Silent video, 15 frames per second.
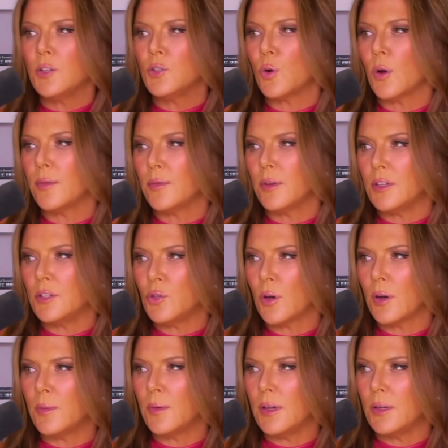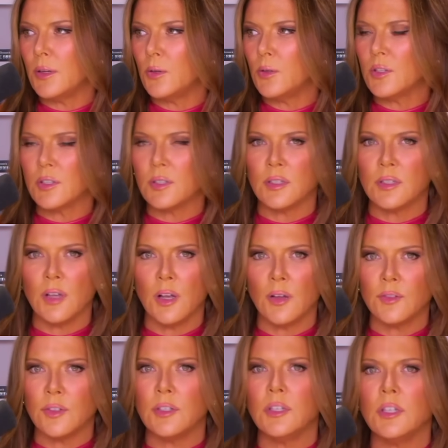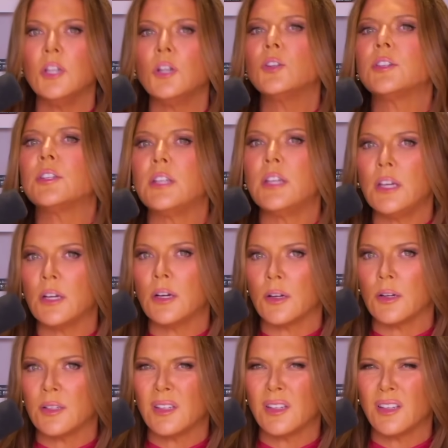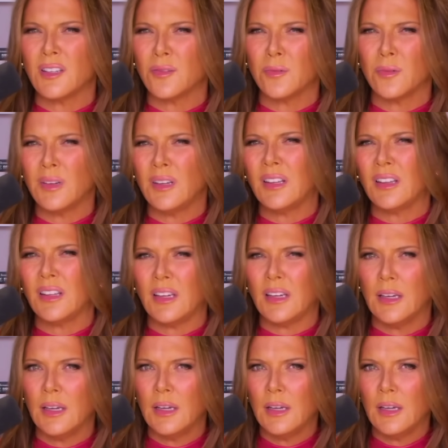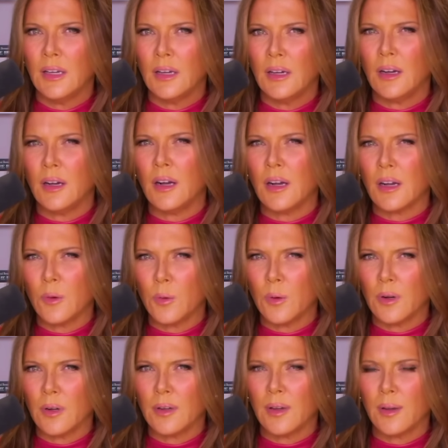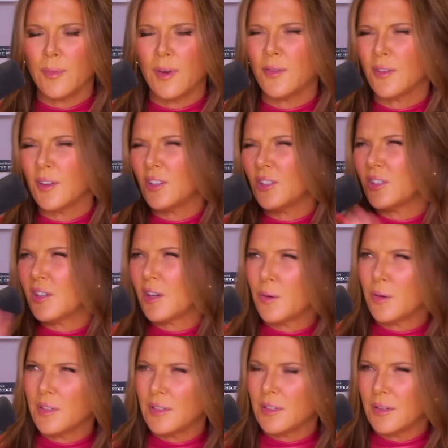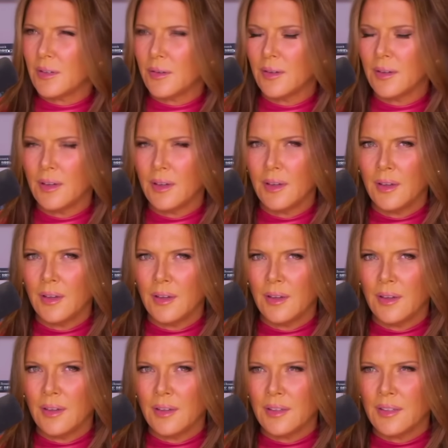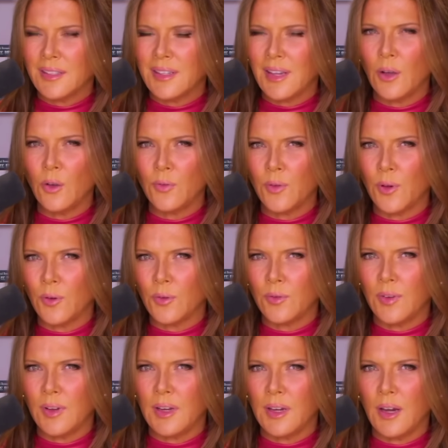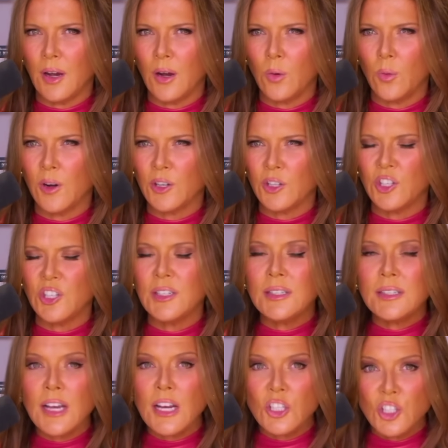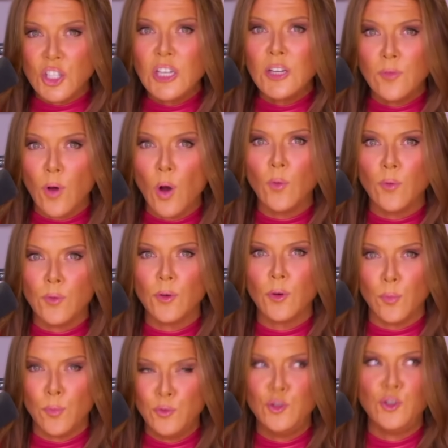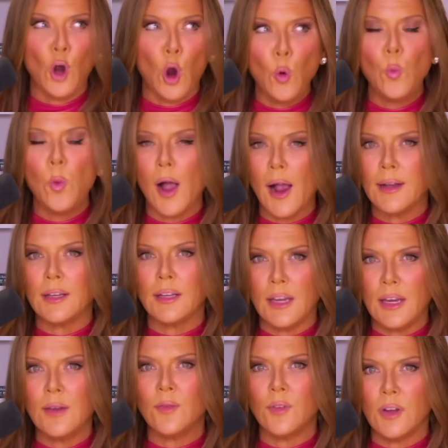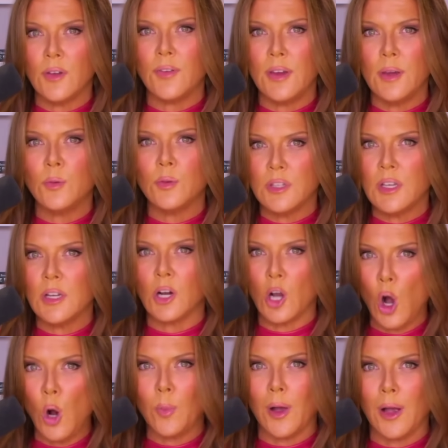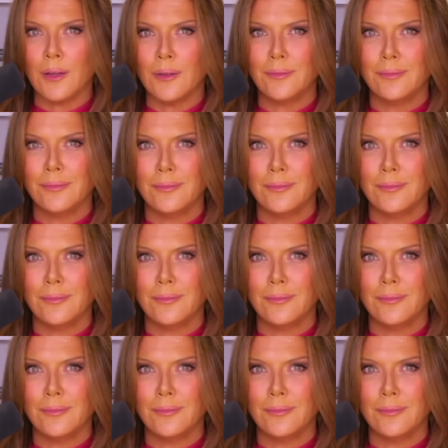And Joy Reid, who just dissolved in near tears in this really awkward, I'm not even going to show it to you, cell phone video where she said she'd vote for Joe Biden even if he was in a coma.